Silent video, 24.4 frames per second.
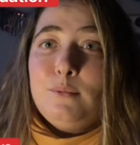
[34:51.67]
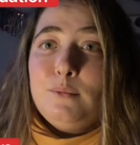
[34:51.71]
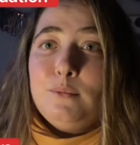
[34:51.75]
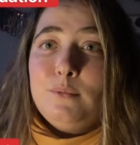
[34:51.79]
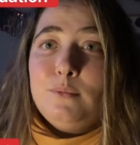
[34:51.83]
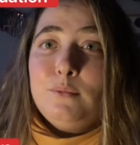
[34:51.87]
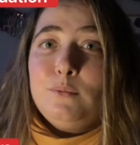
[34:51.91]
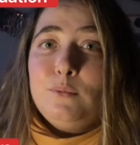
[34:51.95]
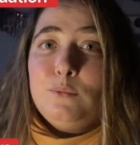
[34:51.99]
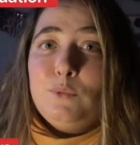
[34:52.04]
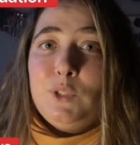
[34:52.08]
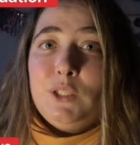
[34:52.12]

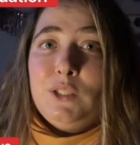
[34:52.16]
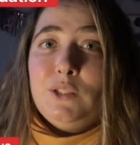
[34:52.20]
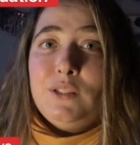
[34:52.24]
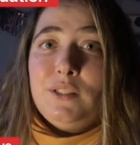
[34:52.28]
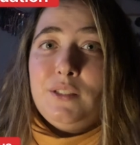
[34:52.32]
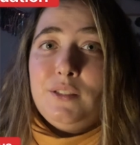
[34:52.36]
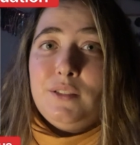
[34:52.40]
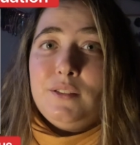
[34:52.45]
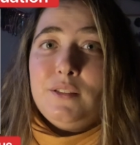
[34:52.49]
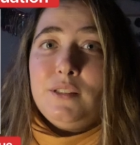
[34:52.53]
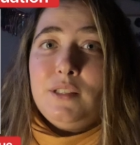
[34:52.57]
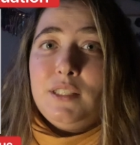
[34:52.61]
We
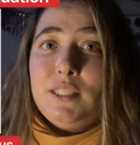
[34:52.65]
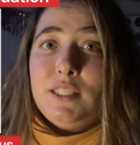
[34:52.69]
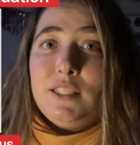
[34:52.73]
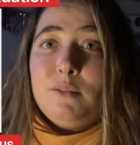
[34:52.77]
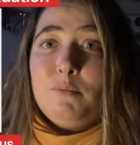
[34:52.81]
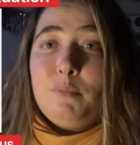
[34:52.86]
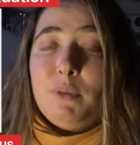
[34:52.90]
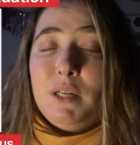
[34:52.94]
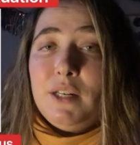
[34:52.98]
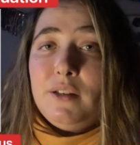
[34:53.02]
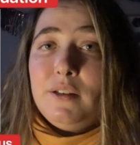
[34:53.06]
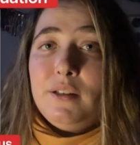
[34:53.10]
could
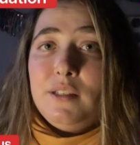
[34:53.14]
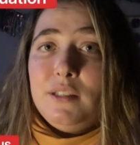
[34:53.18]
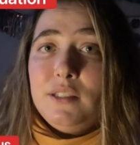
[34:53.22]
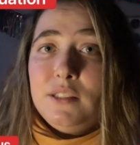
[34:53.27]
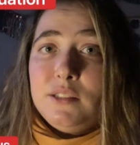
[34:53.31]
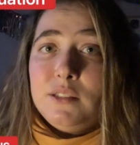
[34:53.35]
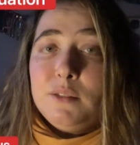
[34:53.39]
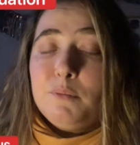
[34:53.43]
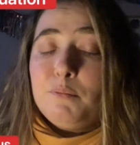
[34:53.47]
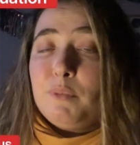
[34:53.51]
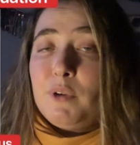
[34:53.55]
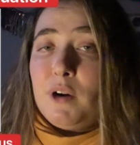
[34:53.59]

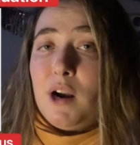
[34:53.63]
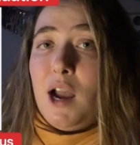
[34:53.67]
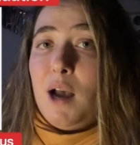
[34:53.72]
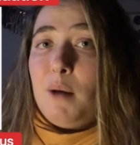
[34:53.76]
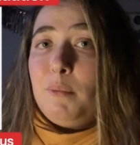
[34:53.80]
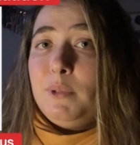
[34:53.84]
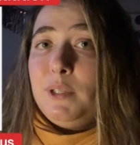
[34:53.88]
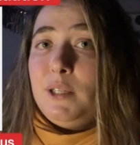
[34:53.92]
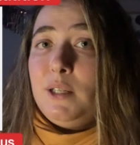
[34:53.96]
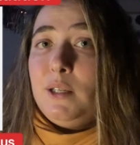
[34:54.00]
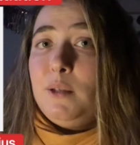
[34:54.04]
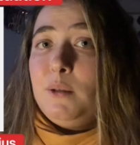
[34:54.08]
experience
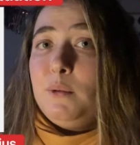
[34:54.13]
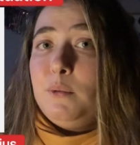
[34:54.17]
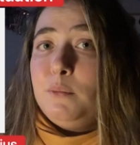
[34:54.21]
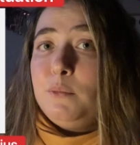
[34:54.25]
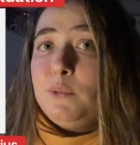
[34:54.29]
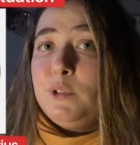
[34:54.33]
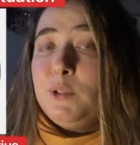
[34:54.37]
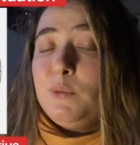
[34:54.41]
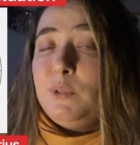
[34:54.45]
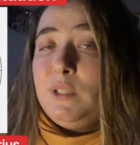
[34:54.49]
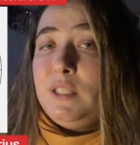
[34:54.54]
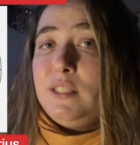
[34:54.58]

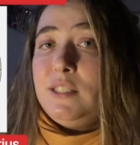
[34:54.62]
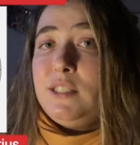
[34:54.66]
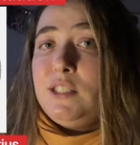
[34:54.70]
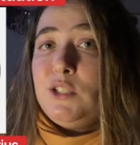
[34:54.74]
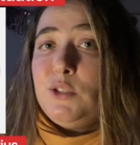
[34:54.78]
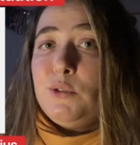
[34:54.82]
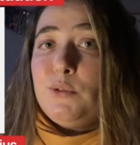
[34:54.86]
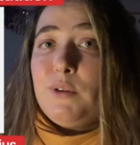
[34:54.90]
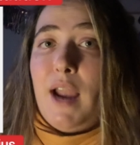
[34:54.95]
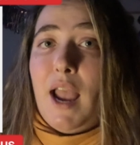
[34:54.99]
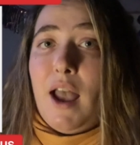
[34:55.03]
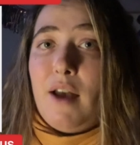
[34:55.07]
problems with
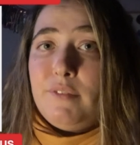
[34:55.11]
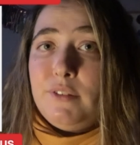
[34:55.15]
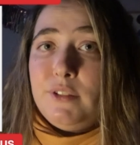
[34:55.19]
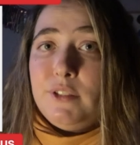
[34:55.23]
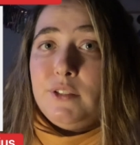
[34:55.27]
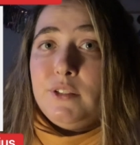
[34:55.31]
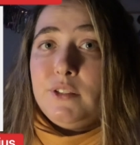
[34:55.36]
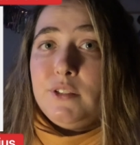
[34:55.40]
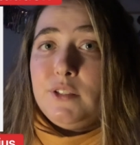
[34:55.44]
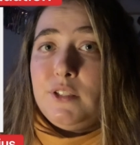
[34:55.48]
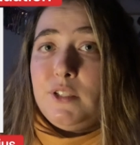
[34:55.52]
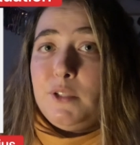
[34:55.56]

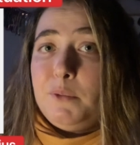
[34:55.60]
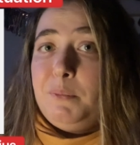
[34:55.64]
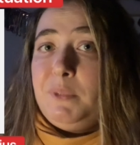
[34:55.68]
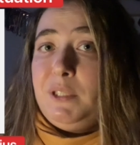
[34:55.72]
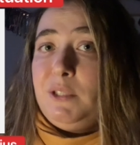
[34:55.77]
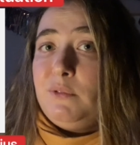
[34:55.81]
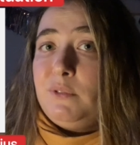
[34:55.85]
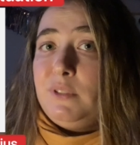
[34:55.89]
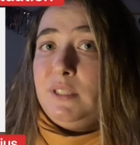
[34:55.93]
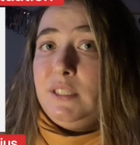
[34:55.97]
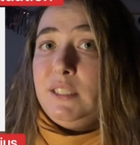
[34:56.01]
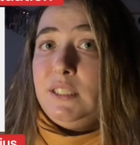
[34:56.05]
travel, so be
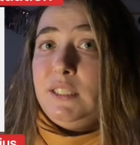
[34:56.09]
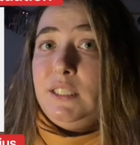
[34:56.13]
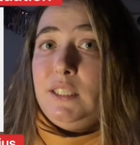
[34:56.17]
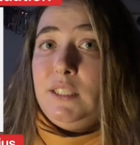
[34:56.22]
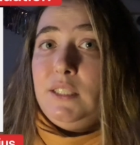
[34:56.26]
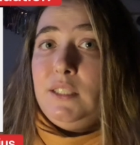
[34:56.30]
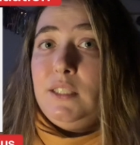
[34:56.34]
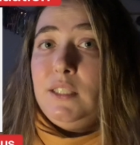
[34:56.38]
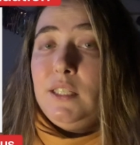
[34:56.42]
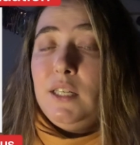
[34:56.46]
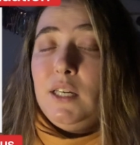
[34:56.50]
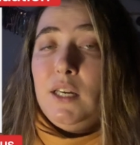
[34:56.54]

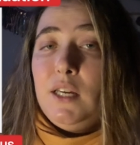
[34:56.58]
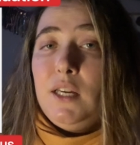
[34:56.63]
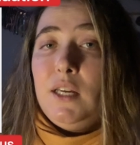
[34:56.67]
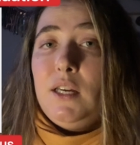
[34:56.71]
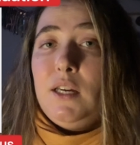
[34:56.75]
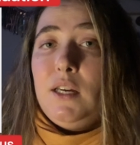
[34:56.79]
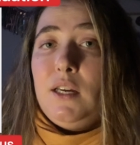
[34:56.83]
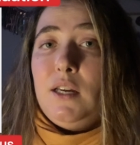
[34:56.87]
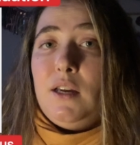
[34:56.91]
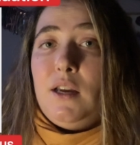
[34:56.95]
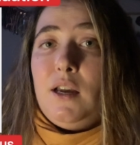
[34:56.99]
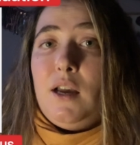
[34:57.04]
really
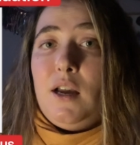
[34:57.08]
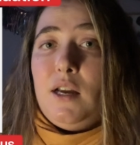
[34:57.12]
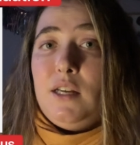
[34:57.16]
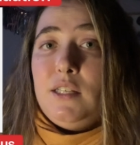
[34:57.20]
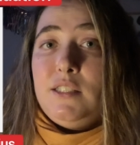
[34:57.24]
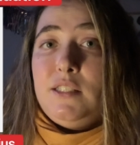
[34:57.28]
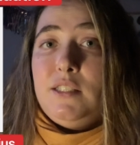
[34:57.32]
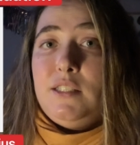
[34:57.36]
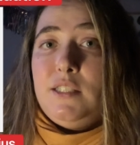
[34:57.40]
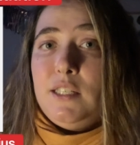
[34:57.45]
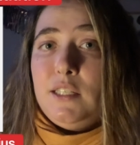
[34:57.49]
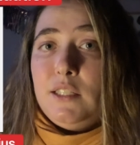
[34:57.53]

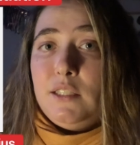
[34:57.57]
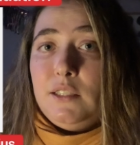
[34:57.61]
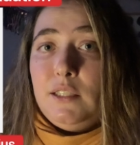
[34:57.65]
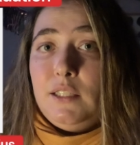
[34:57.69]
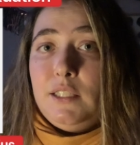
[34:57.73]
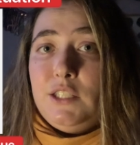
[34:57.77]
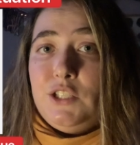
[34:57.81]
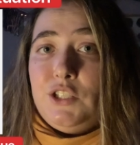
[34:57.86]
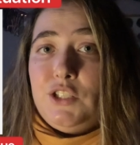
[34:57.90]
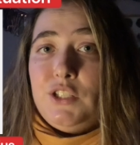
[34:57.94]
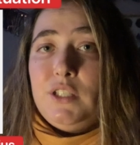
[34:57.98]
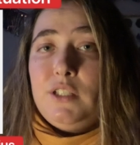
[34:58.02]

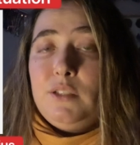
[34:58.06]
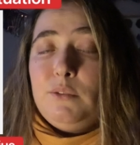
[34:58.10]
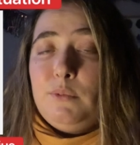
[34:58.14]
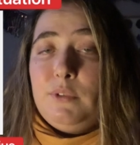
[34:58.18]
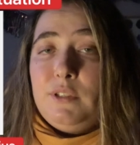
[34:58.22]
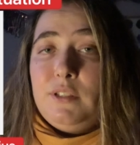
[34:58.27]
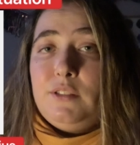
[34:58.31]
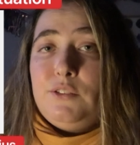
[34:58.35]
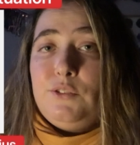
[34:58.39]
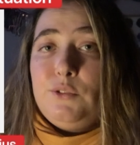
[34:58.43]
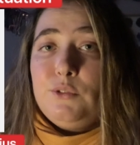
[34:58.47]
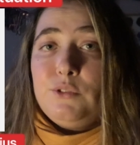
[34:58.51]
diligent
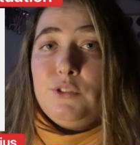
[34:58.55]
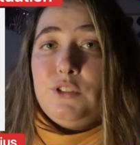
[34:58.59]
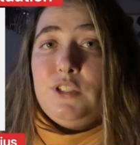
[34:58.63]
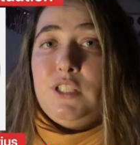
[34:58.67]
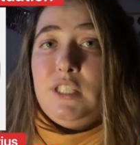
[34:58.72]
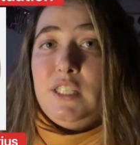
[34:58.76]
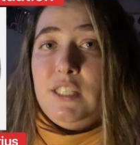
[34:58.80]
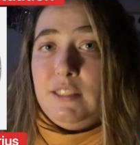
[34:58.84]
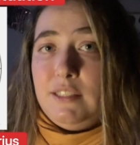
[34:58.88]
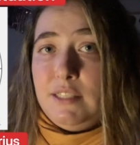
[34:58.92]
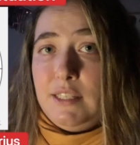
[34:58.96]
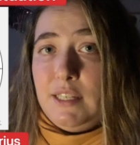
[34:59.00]
with your
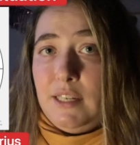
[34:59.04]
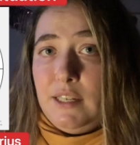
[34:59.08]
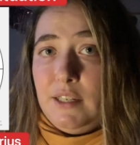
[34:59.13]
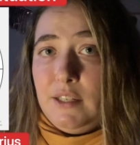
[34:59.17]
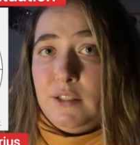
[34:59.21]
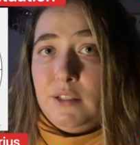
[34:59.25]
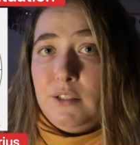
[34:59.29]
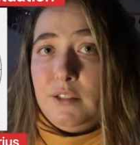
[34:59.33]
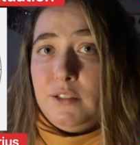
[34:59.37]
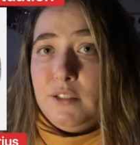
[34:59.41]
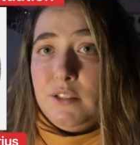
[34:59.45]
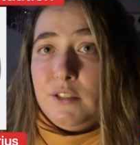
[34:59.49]

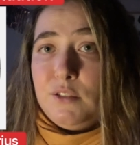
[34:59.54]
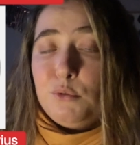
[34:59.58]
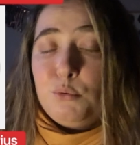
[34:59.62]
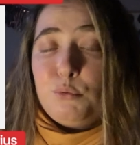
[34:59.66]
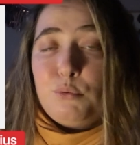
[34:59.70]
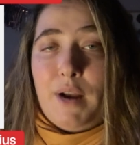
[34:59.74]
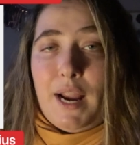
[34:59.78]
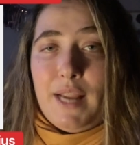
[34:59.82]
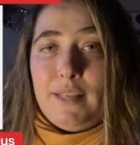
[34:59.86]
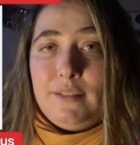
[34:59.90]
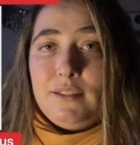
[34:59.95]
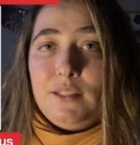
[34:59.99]
details,
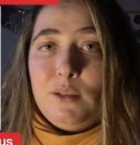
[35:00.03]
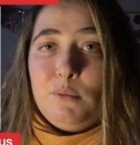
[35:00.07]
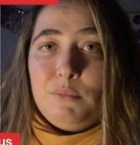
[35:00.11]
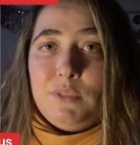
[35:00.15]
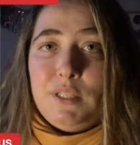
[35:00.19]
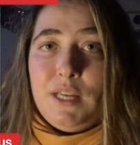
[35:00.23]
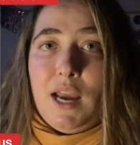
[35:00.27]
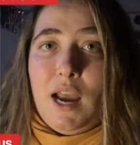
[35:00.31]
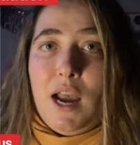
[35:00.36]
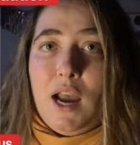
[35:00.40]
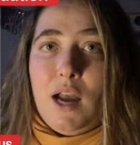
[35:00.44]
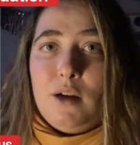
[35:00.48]
write them
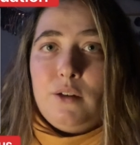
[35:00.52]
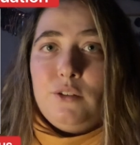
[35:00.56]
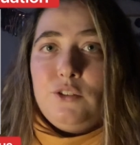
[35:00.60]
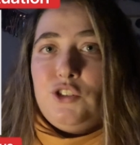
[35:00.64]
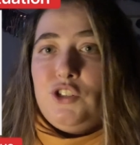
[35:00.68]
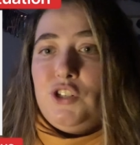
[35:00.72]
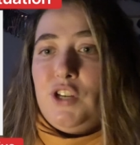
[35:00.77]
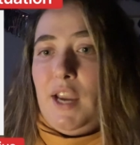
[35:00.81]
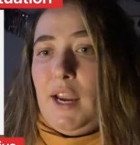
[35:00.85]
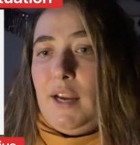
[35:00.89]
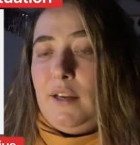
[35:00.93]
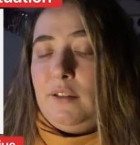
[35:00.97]
down,
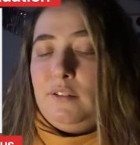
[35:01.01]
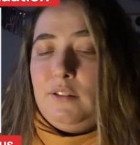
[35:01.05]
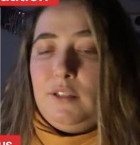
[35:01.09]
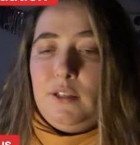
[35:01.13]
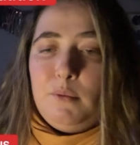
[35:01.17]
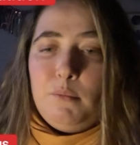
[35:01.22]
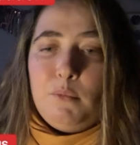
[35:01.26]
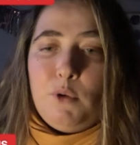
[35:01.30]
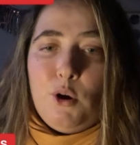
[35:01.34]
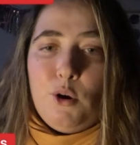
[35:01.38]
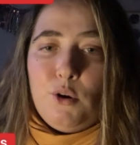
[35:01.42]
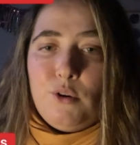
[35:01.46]
check
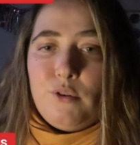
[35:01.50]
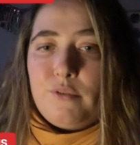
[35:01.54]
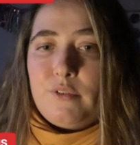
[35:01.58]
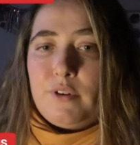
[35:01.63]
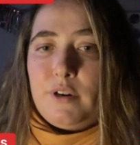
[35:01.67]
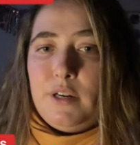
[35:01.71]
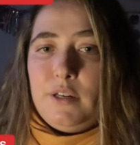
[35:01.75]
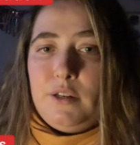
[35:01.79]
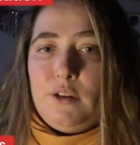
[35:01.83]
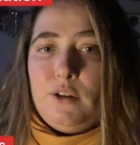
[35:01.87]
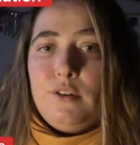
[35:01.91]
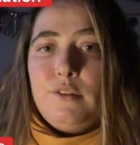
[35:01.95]
them over
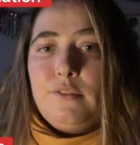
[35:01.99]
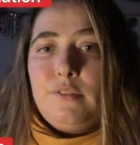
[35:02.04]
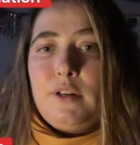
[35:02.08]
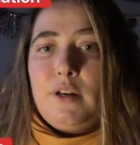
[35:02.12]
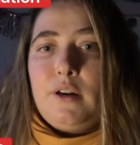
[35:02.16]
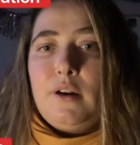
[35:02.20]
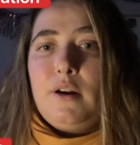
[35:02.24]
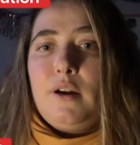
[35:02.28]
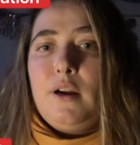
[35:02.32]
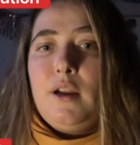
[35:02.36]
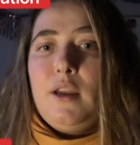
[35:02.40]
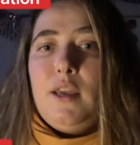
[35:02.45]
and
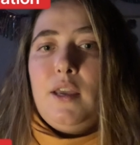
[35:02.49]
over